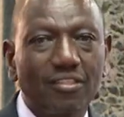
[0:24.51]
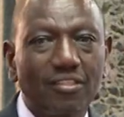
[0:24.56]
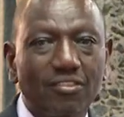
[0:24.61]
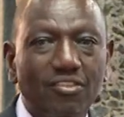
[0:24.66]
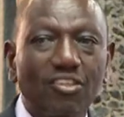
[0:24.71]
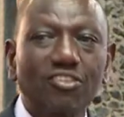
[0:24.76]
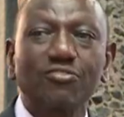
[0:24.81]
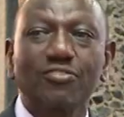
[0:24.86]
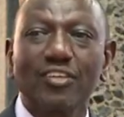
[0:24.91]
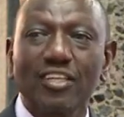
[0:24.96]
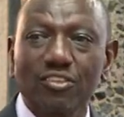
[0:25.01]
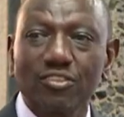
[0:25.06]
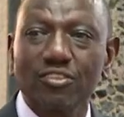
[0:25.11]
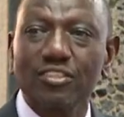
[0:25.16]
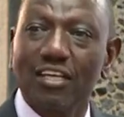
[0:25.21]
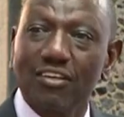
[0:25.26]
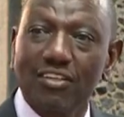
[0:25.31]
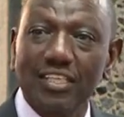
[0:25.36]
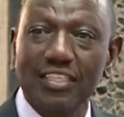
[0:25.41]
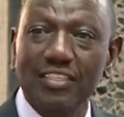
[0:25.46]
Those fellows
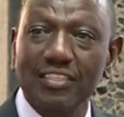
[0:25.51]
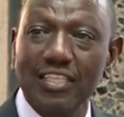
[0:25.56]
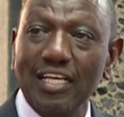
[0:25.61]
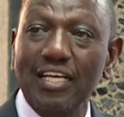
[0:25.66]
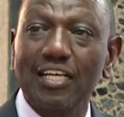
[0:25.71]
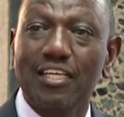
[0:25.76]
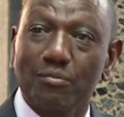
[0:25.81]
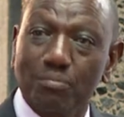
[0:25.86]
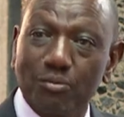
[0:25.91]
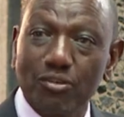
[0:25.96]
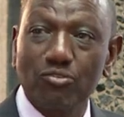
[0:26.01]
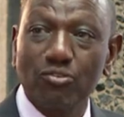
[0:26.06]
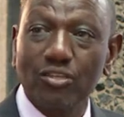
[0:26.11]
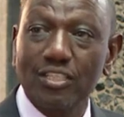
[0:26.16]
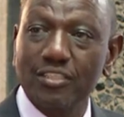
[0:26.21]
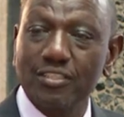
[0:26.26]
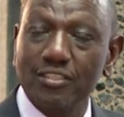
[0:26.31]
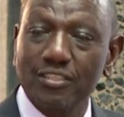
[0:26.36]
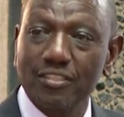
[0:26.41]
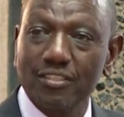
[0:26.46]
nowadays are
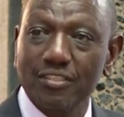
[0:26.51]
entrepreneurs.